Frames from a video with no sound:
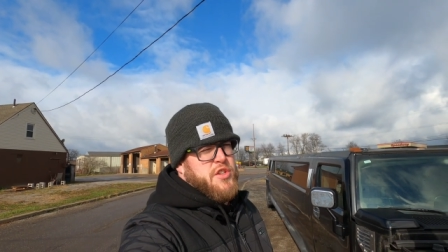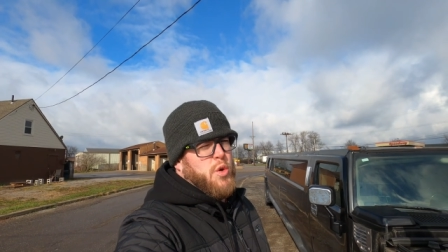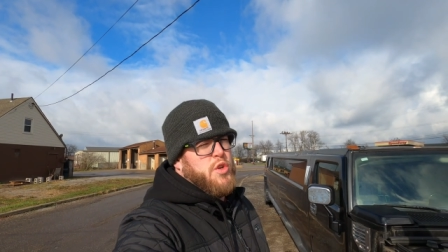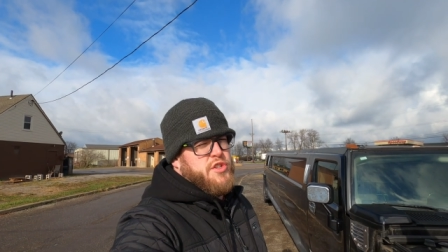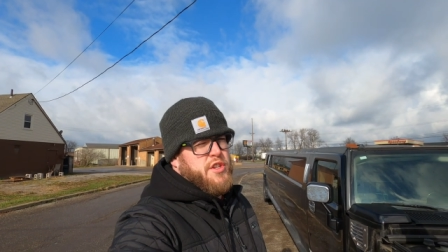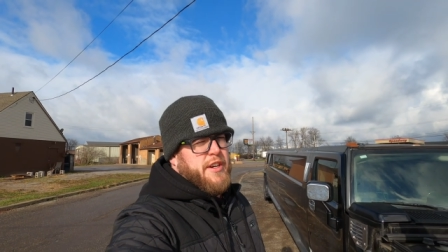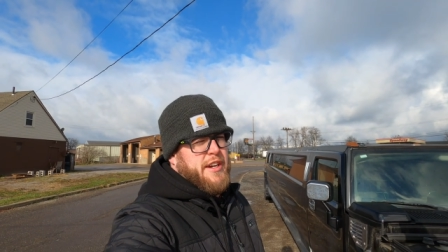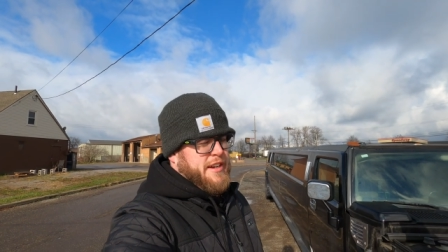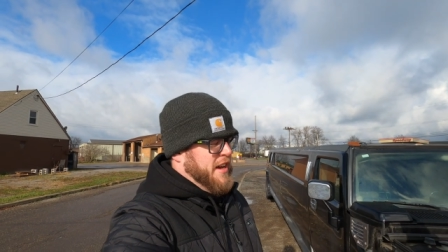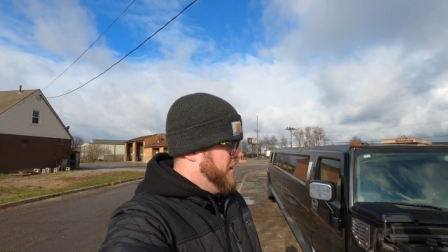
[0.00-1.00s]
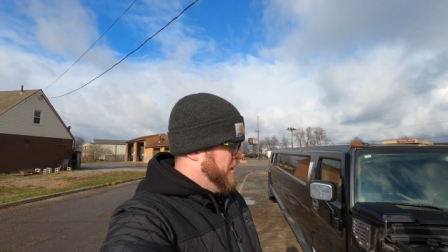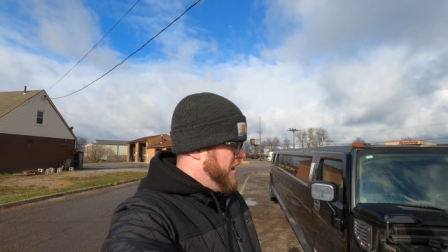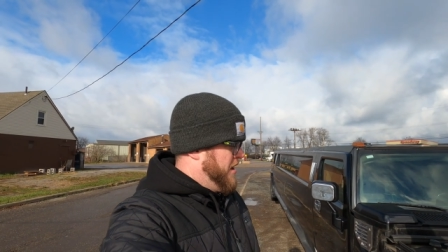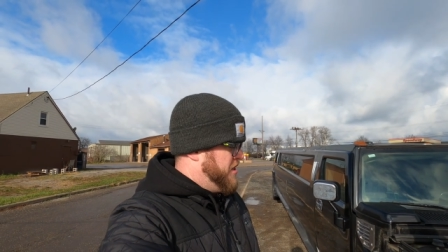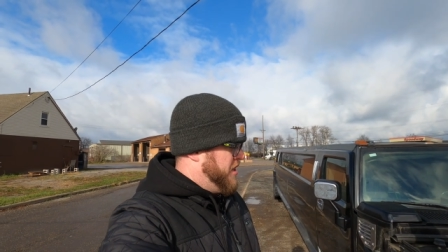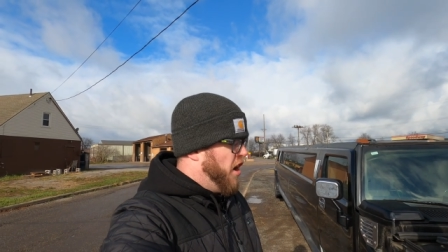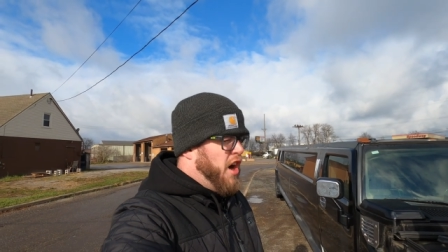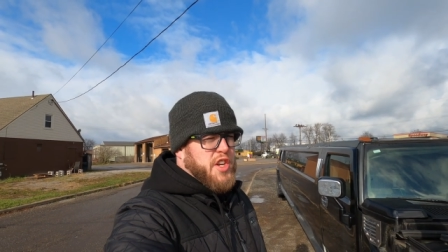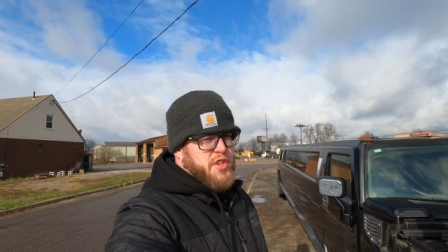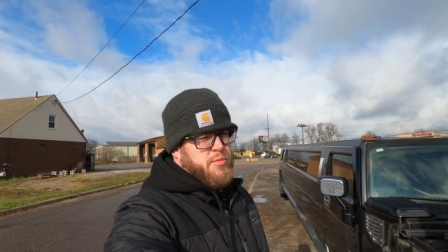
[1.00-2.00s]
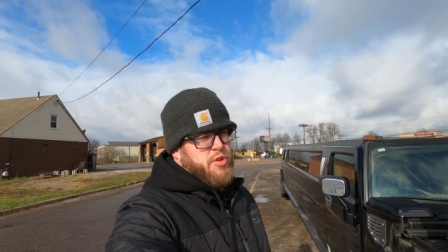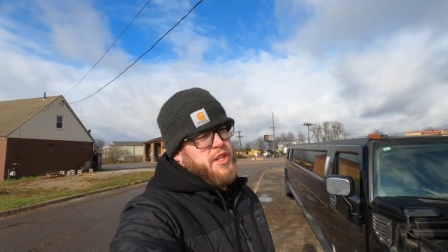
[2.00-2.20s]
the source of the leak. It is the awesome